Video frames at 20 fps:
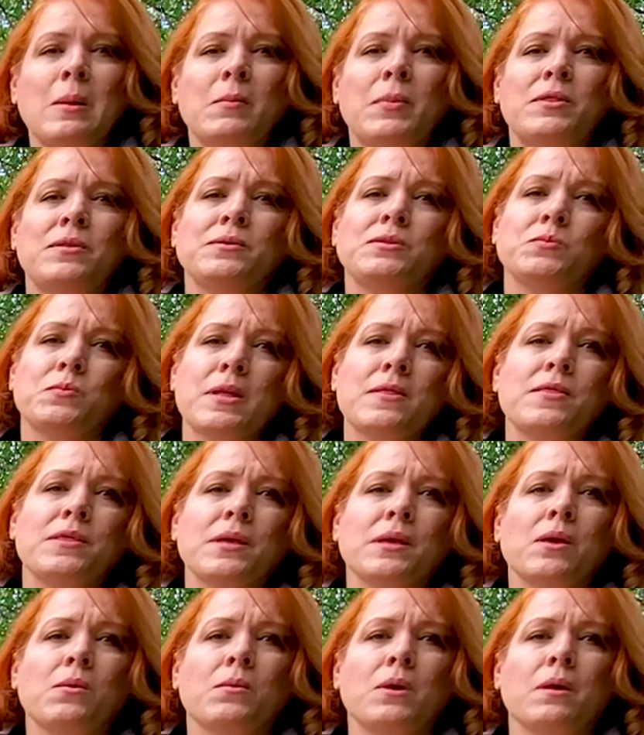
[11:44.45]
But there's one
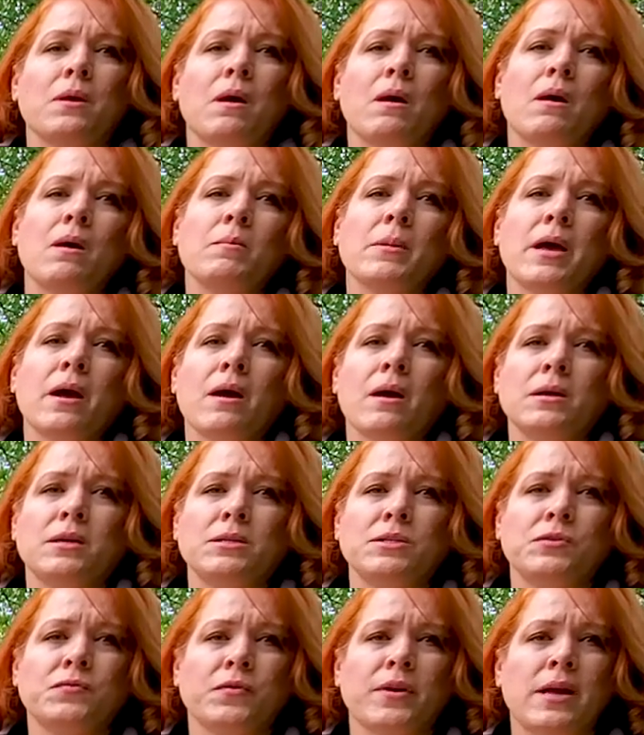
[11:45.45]
thing I want all my
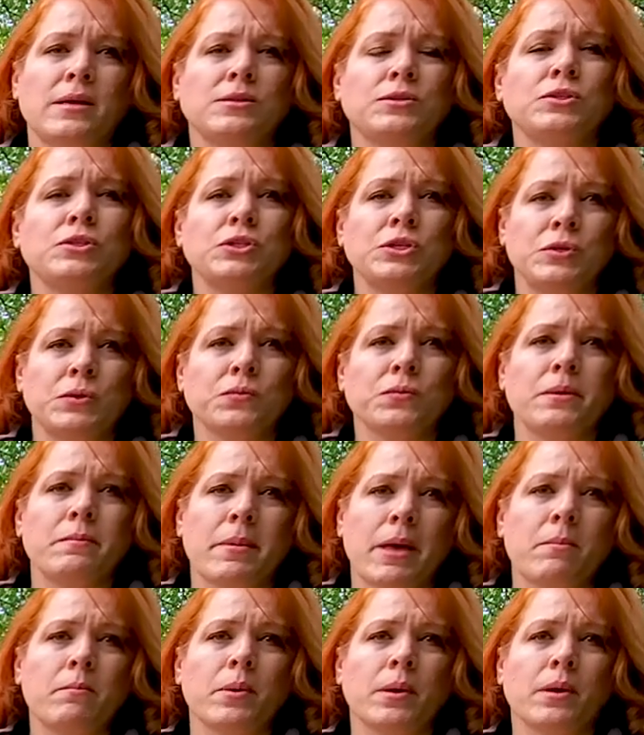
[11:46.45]
artist friends to
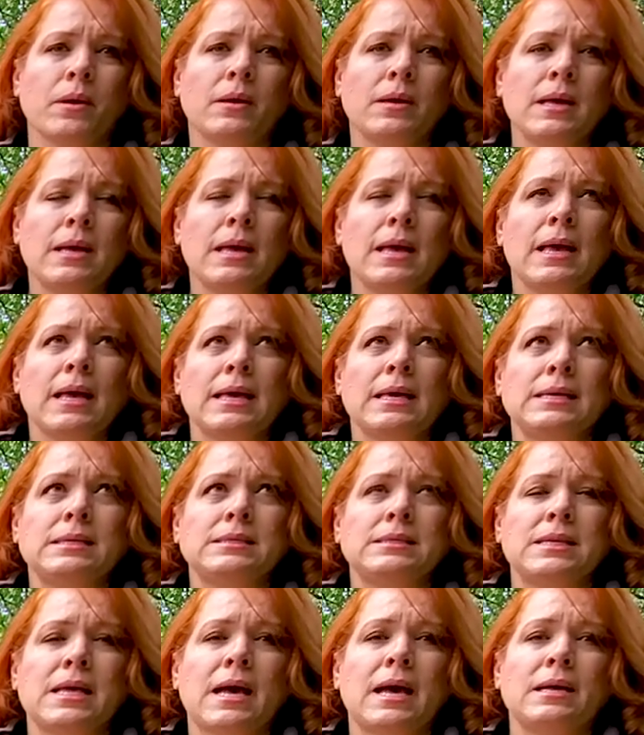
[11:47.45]
remember
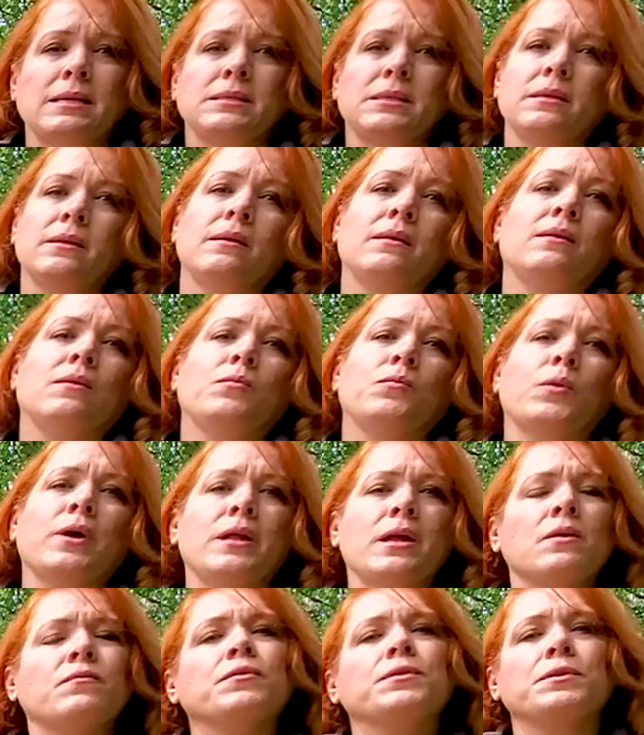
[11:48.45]
is that
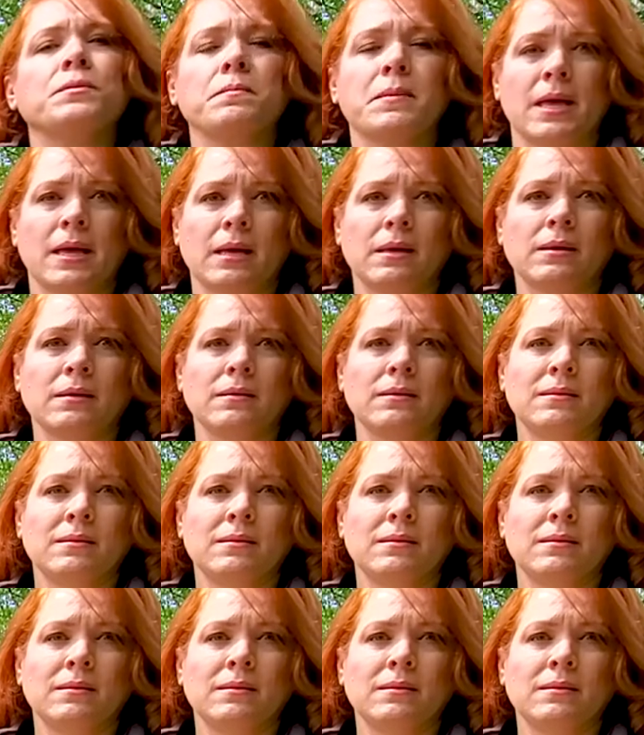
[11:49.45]
whatever you make